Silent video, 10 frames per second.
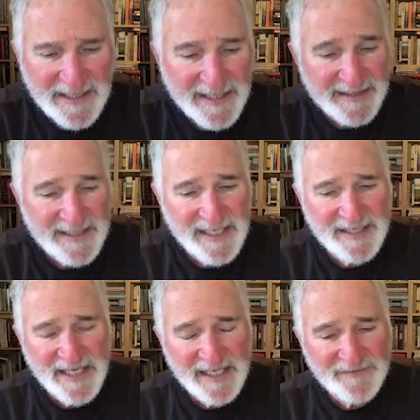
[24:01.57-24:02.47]

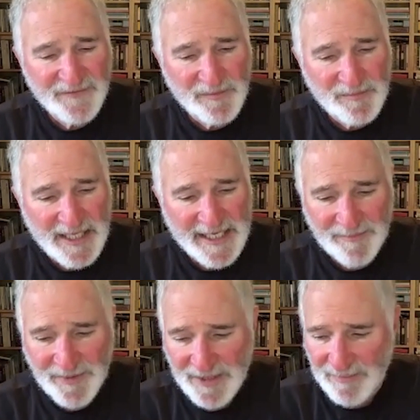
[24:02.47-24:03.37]
And for
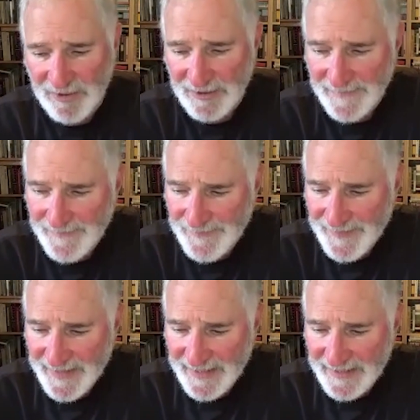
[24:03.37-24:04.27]
Black people.
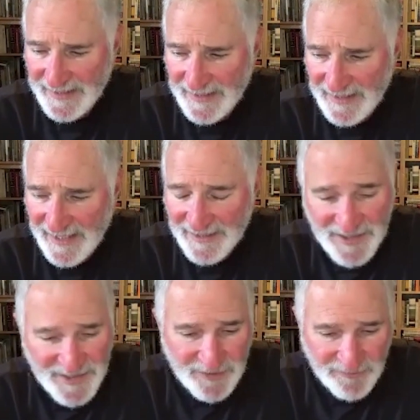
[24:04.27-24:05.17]
And
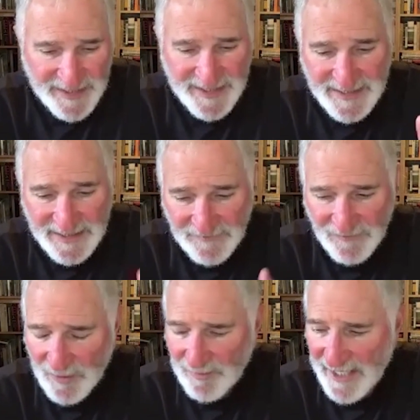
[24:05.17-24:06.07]
this is the reason that
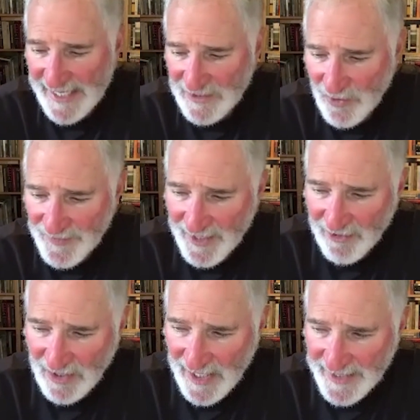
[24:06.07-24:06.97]
Fort Bragg, North
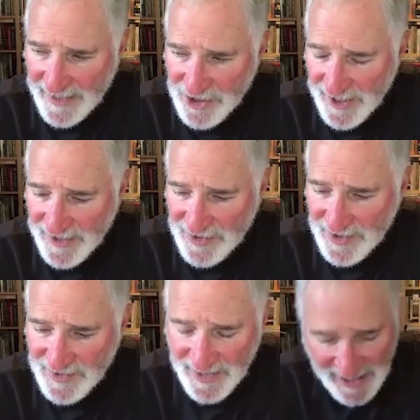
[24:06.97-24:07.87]
Carolina changed
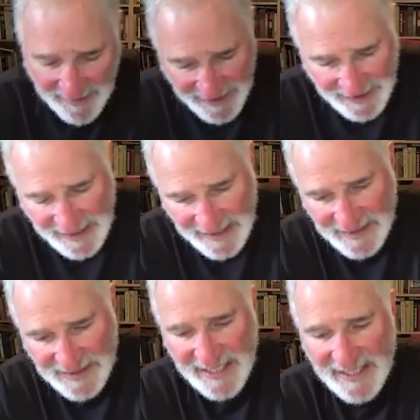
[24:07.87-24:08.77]
its name, and
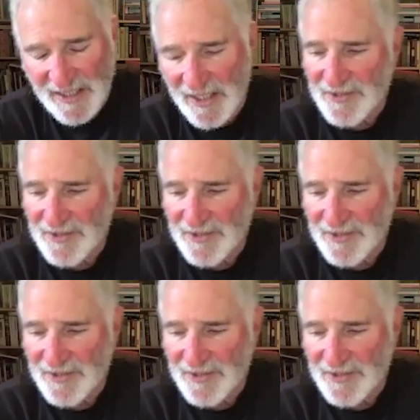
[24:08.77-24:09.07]
9